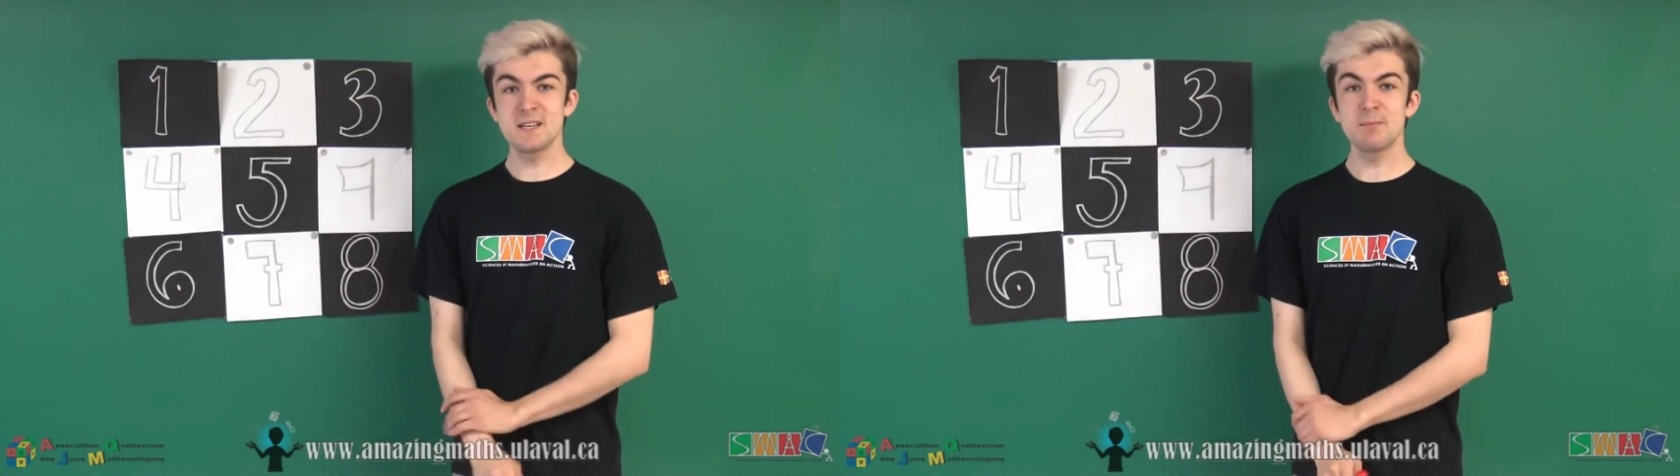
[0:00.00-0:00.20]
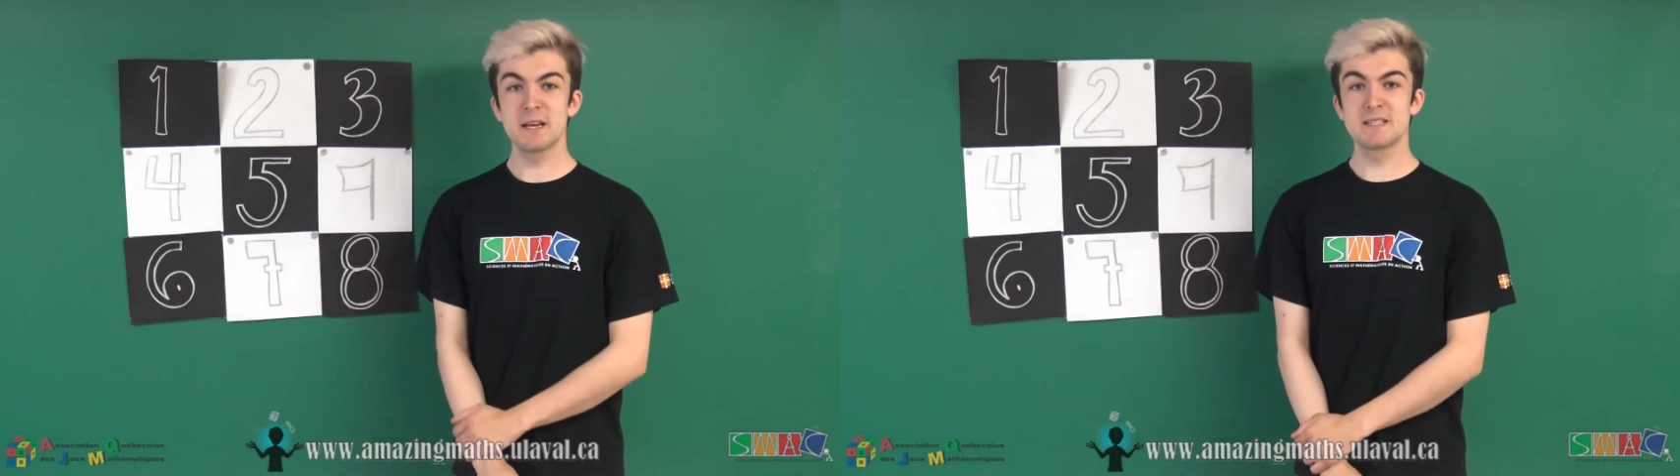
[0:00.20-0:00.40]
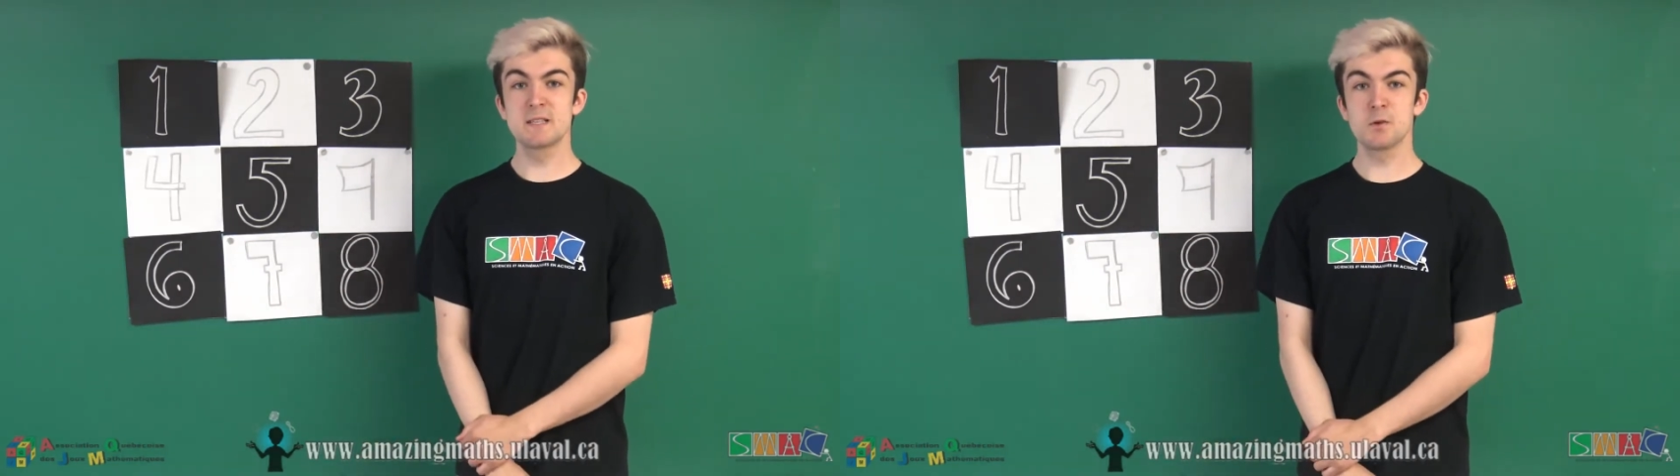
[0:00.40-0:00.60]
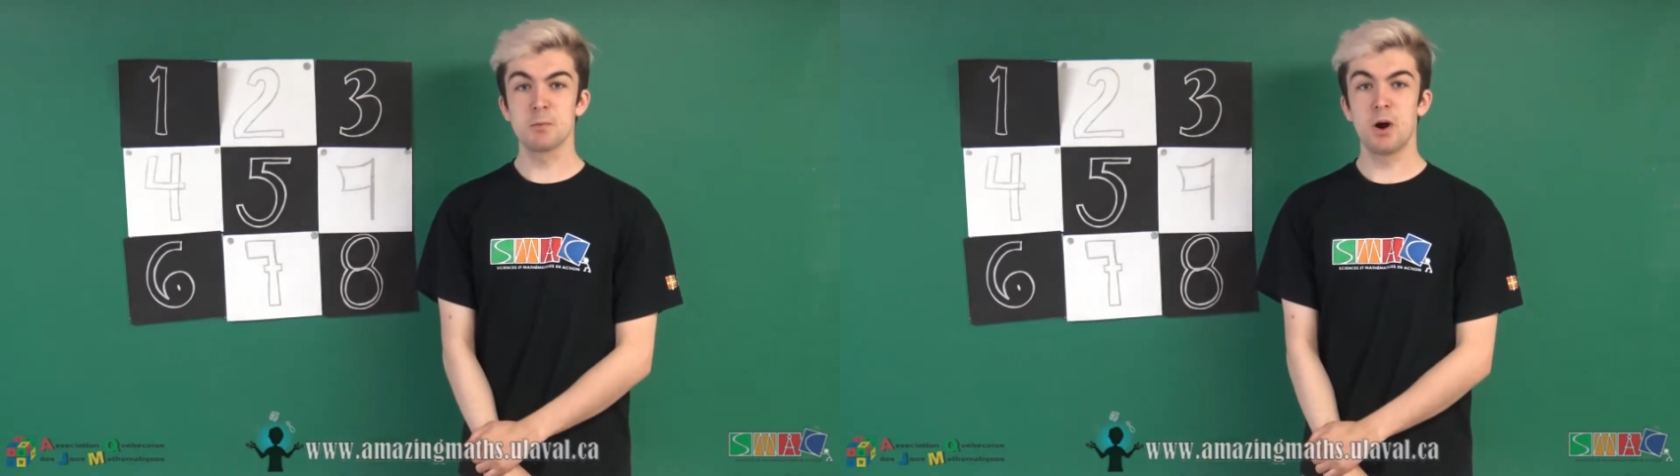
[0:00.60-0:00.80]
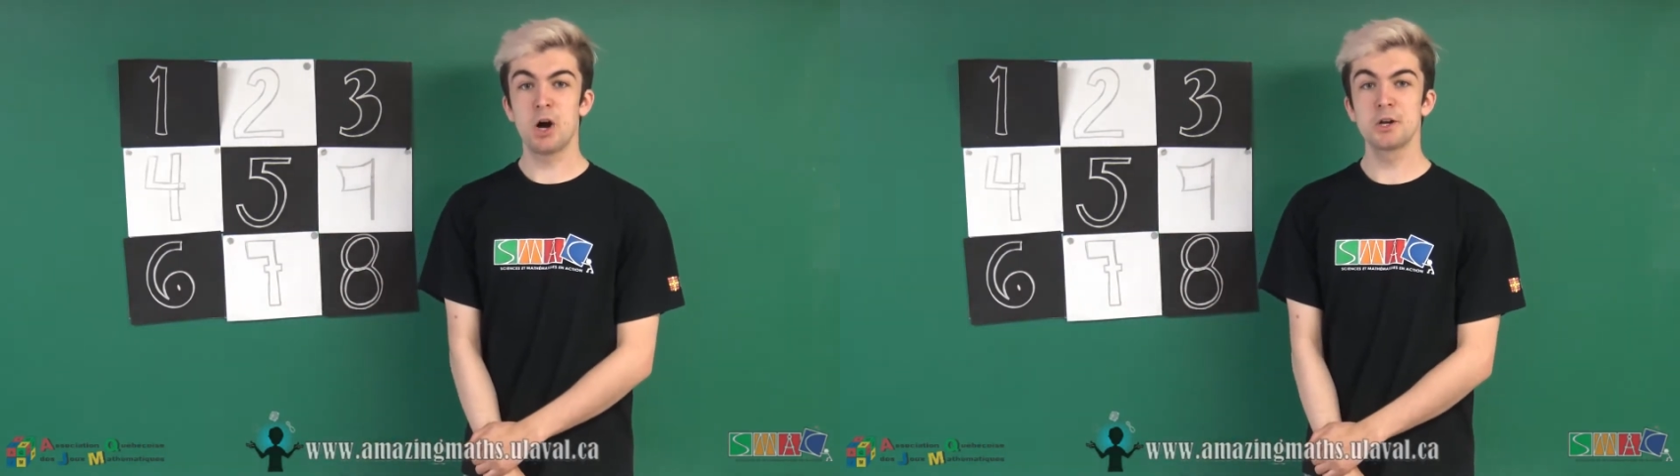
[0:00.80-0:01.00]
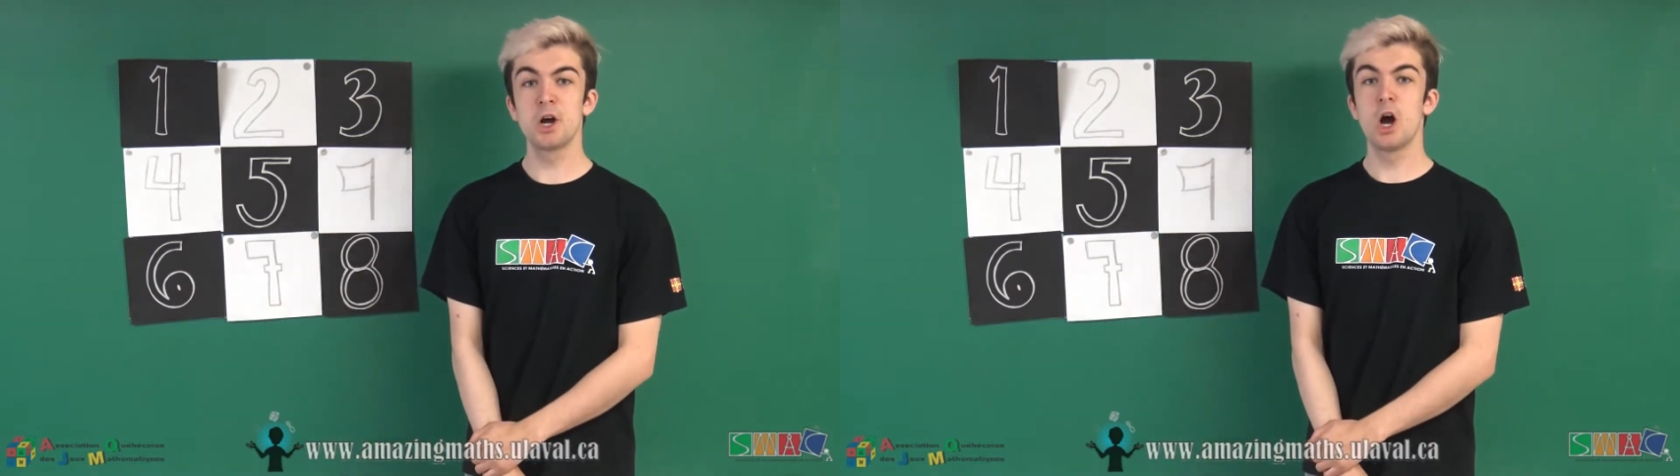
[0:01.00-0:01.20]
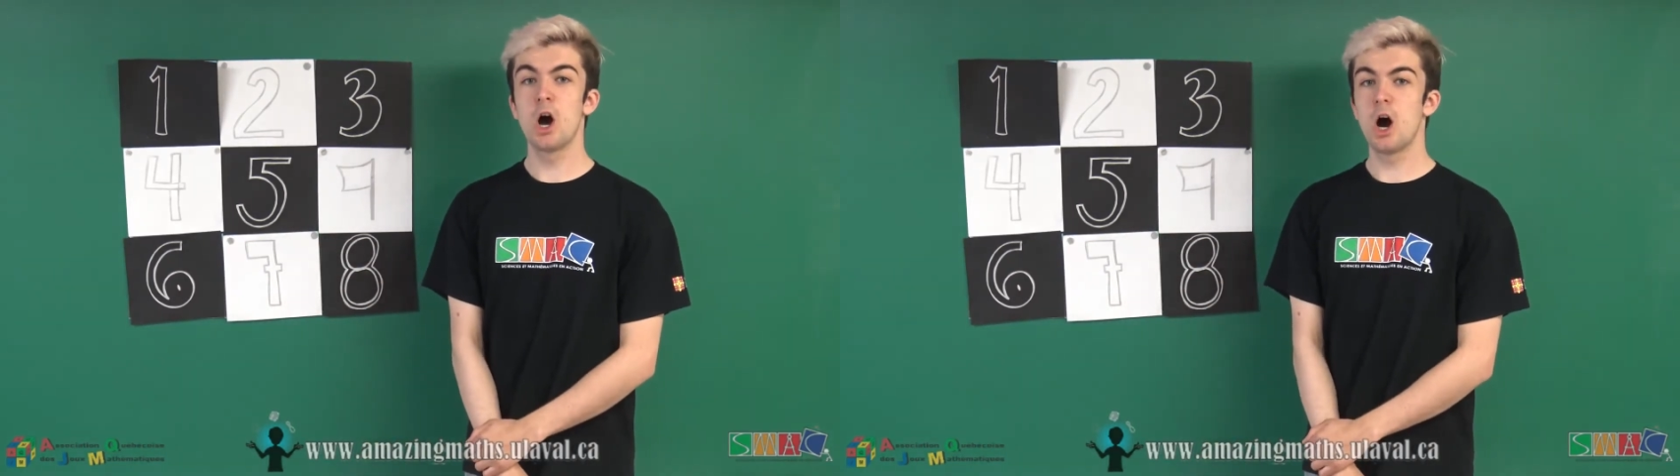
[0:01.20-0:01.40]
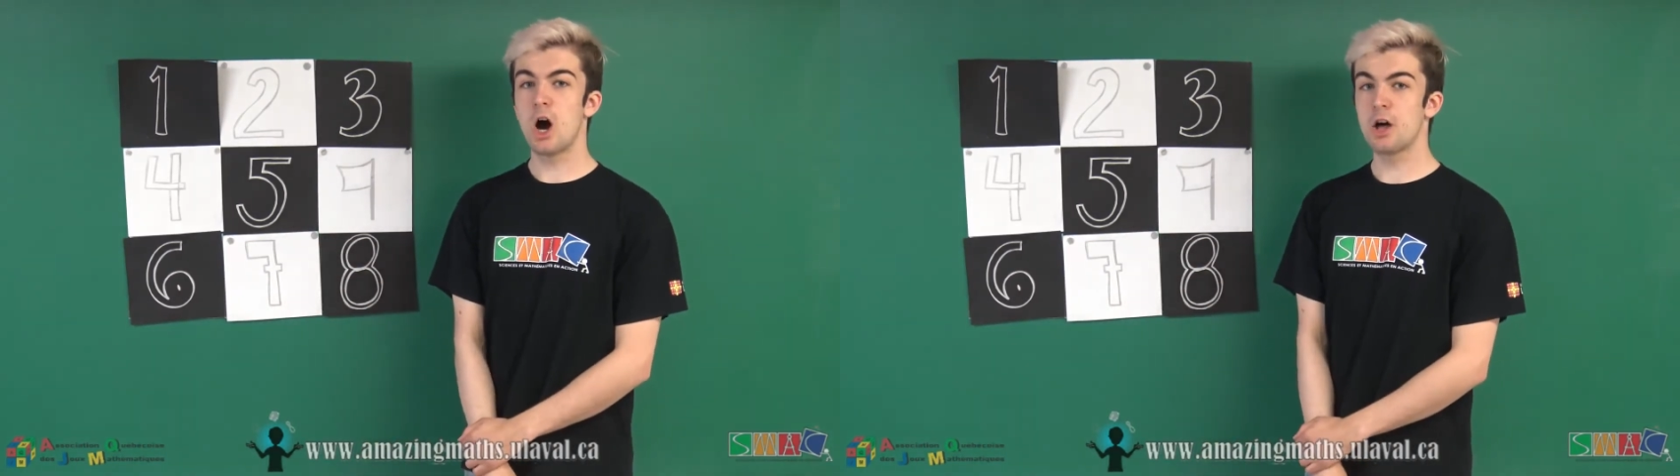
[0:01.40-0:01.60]
places her pawn
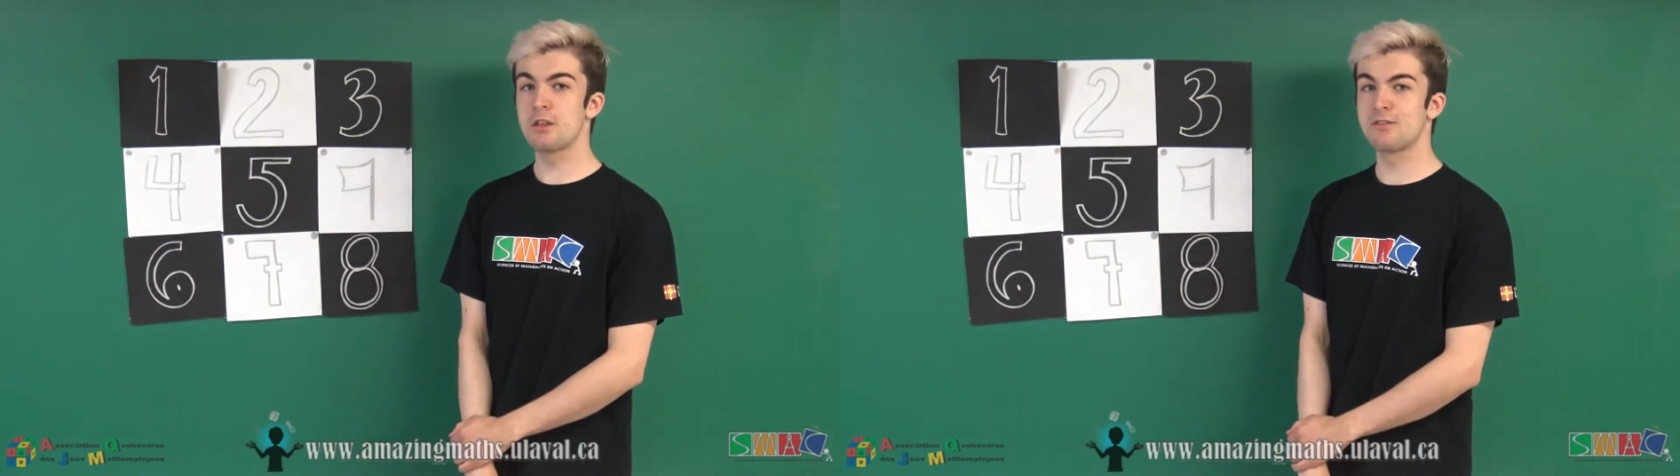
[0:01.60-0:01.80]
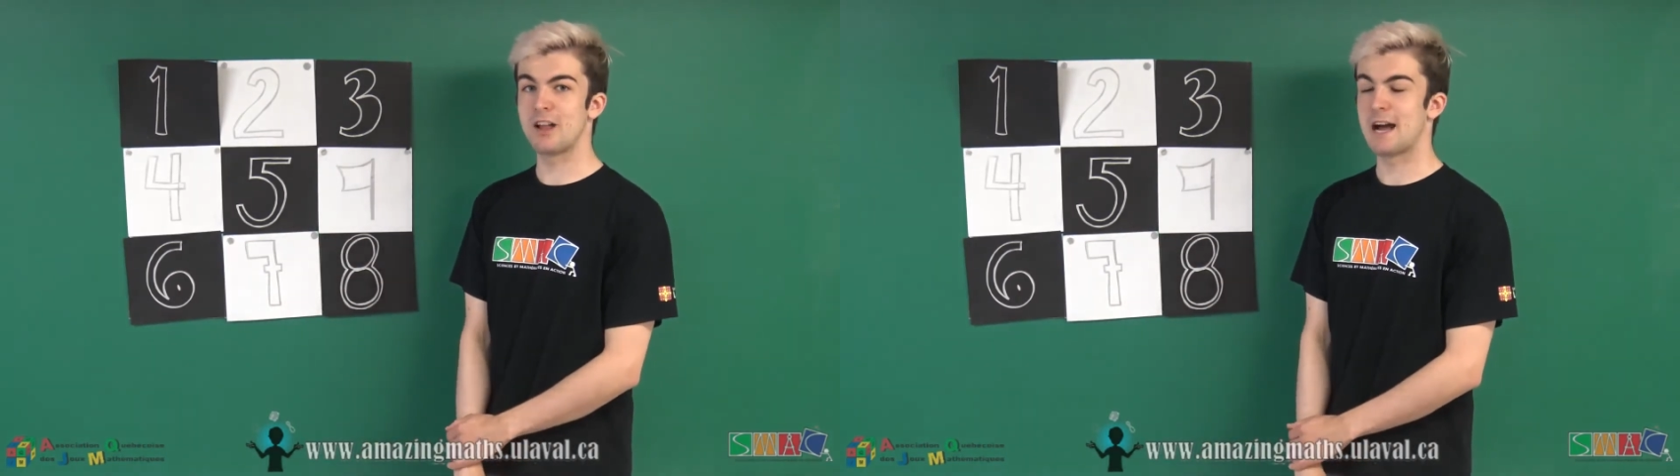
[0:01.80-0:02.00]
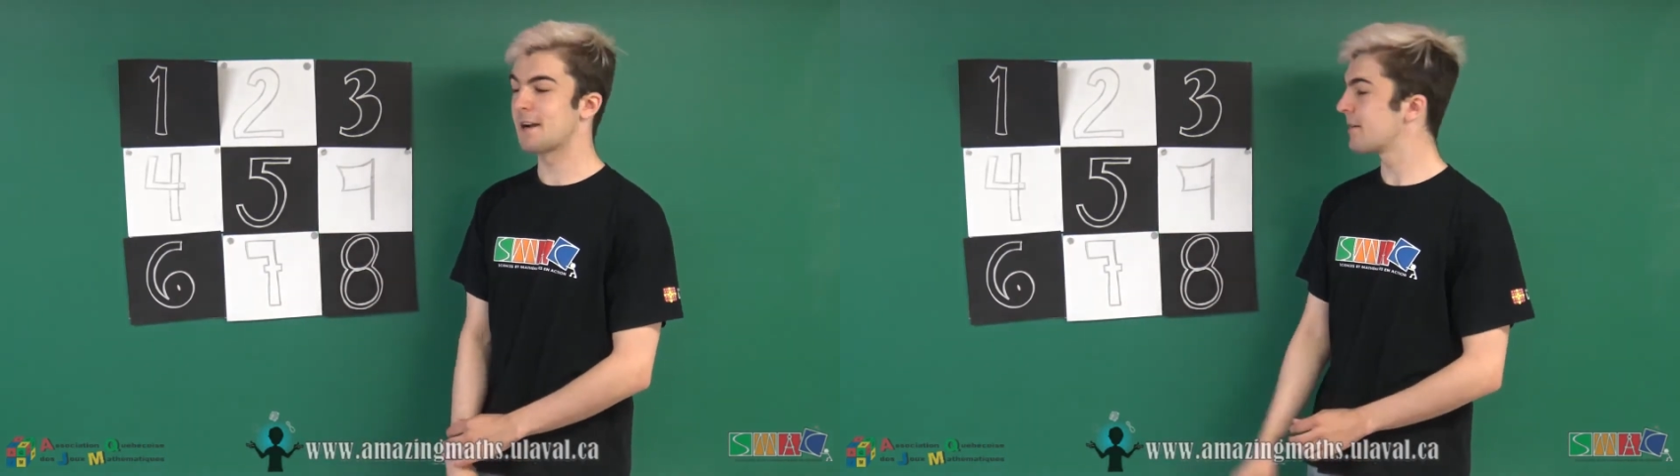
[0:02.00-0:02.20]
on the flag.